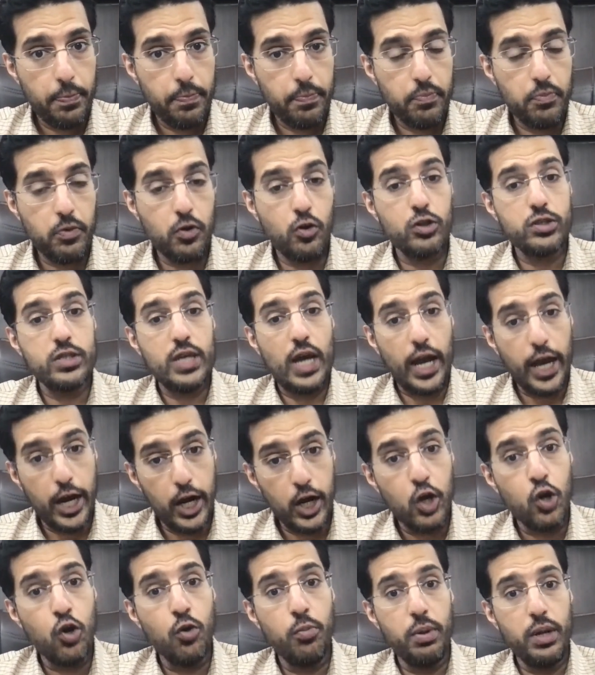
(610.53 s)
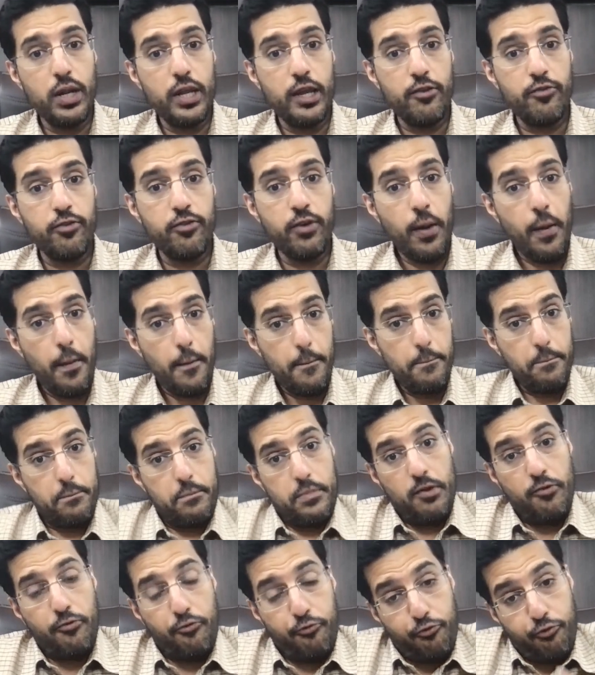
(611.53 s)
because I do believe
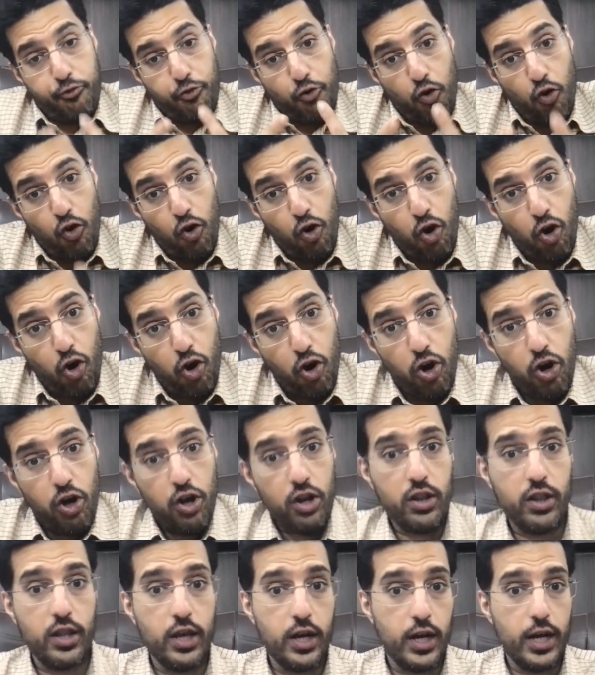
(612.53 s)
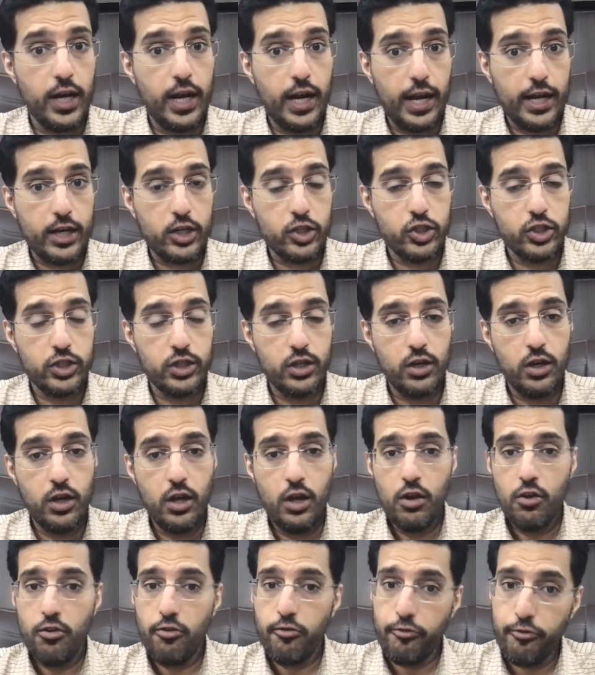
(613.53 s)
before the election,
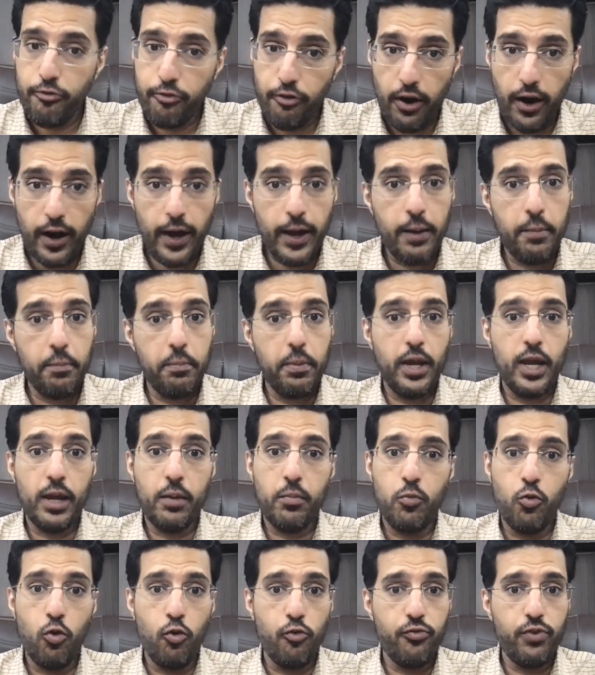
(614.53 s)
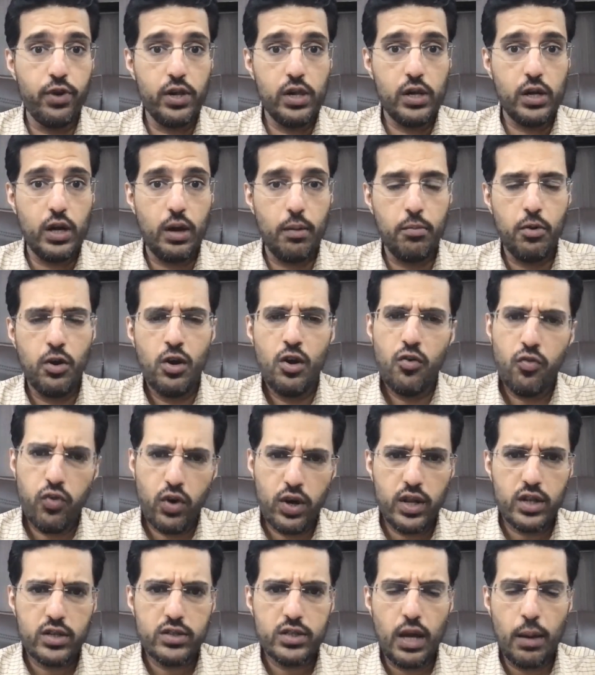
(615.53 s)
one big move will come. For
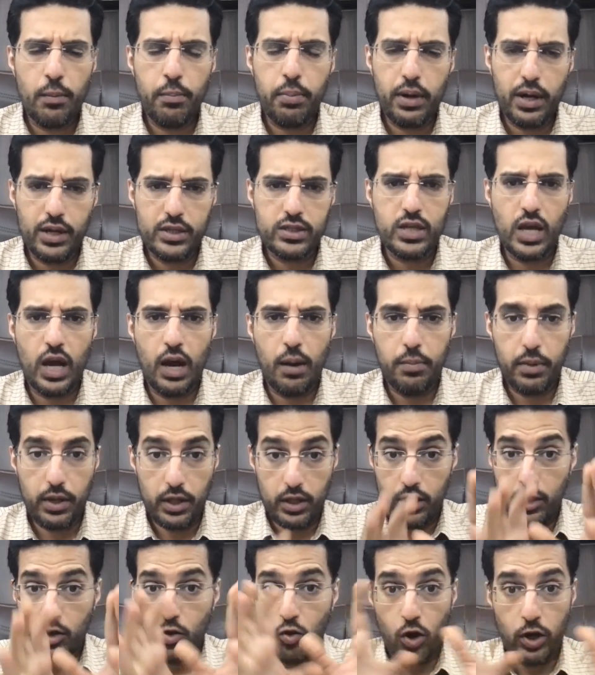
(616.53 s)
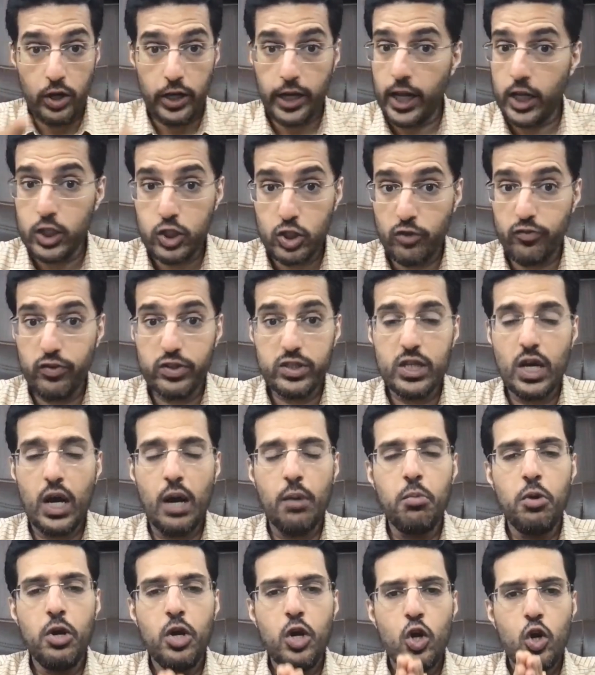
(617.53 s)
example, Assam, in the context of
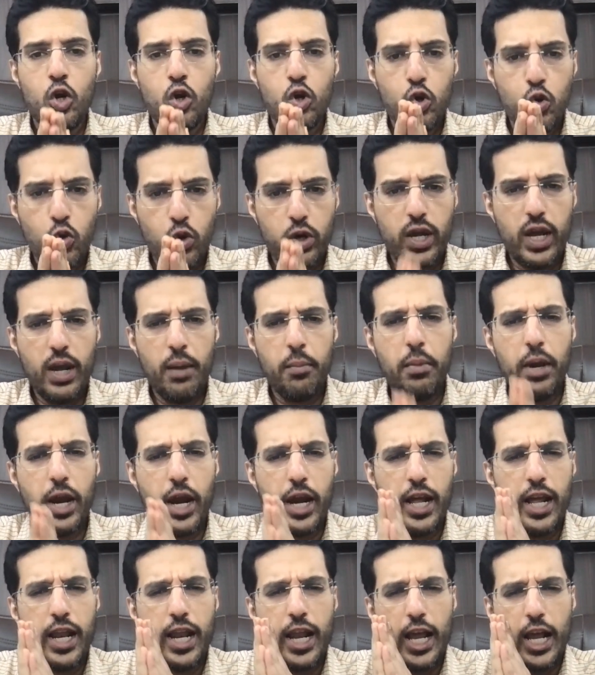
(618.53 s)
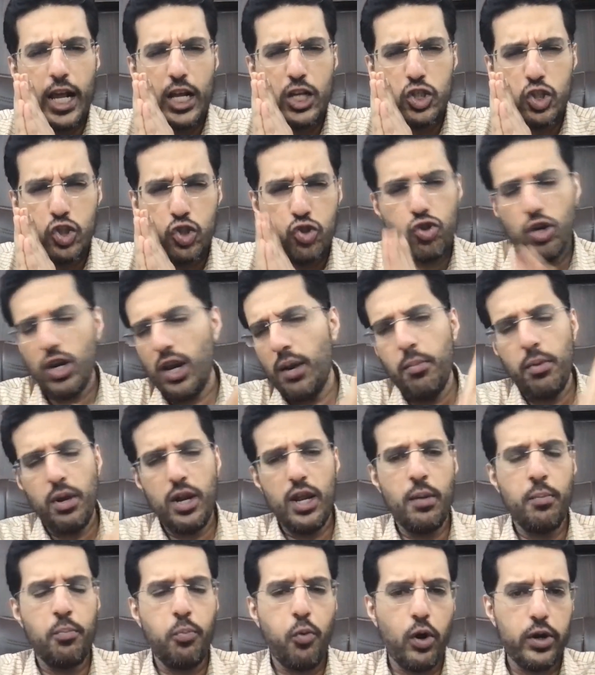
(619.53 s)
Assam, today made an extremely
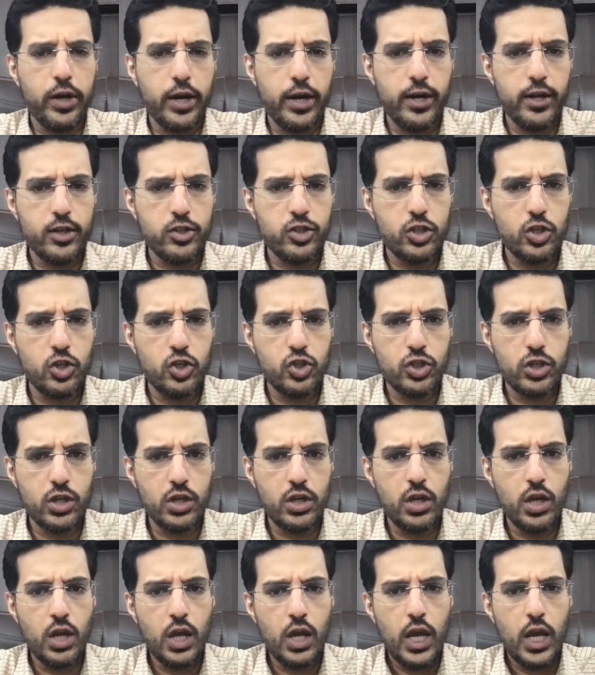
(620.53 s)
important decision.